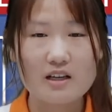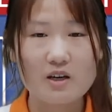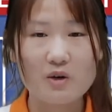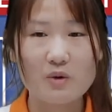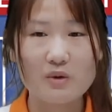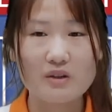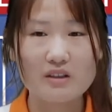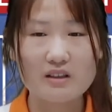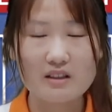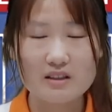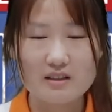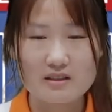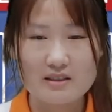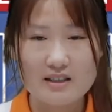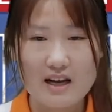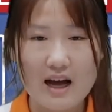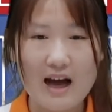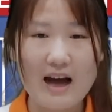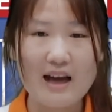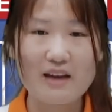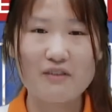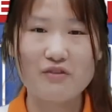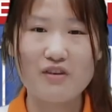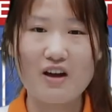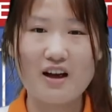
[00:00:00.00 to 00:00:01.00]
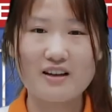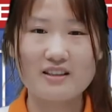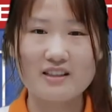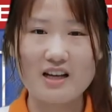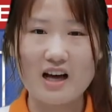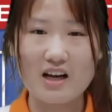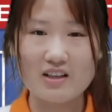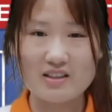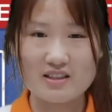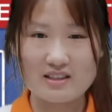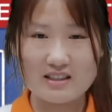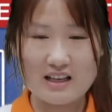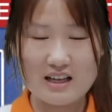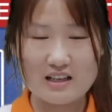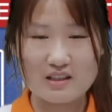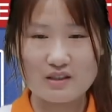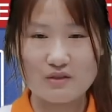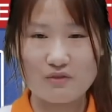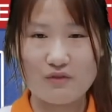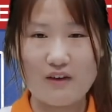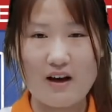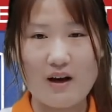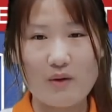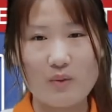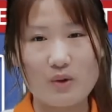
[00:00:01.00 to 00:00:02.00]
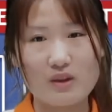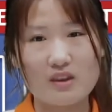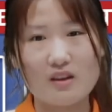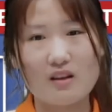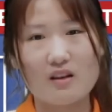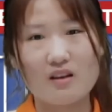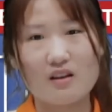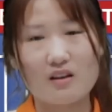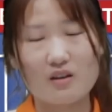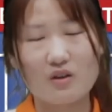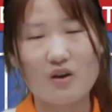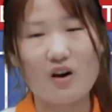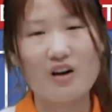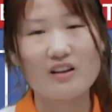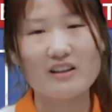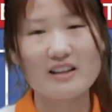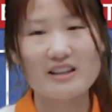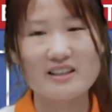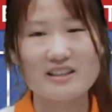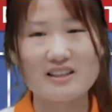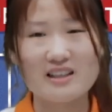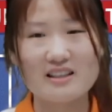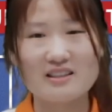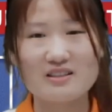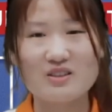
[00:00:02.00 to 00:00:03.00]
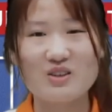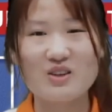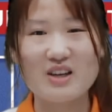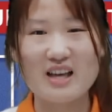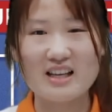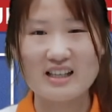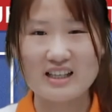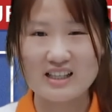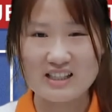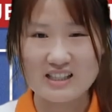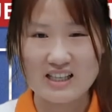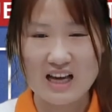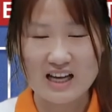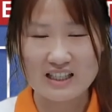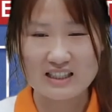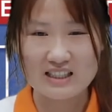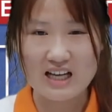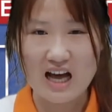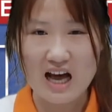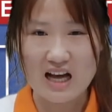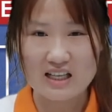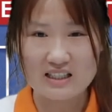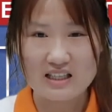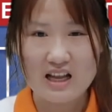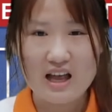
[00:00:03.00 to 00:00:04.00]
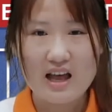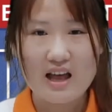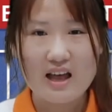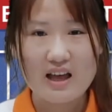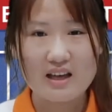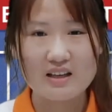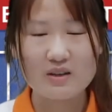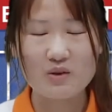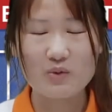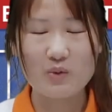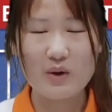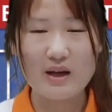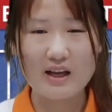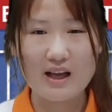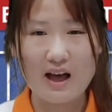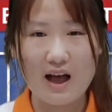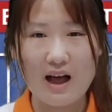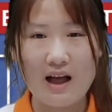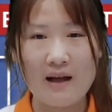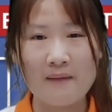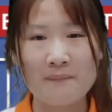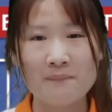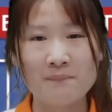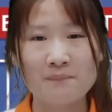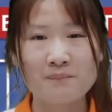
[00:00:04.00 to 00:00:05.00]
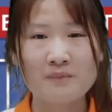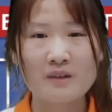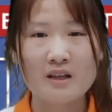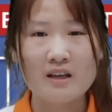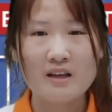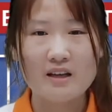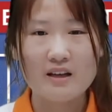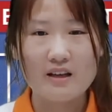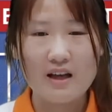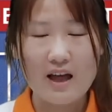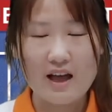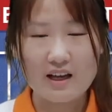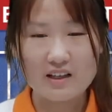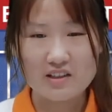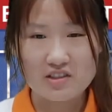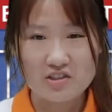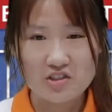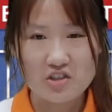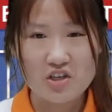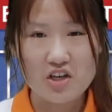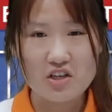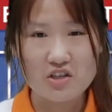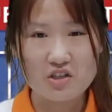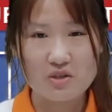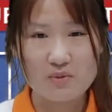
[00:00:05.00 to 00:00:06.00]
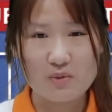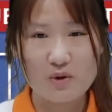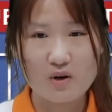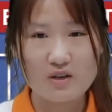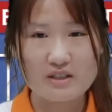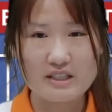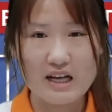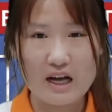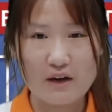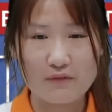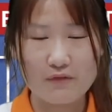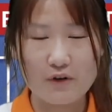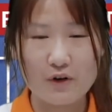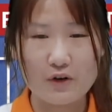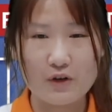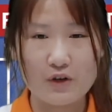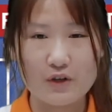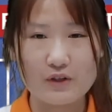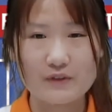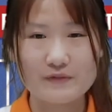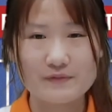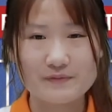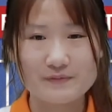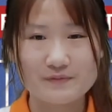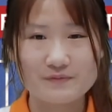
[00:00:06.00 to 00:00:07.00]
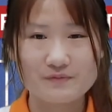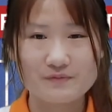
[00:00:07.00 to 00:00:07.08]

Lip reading: During this time, if you are not satisfied with the qualities, you can contact us and we can exchange the product for you.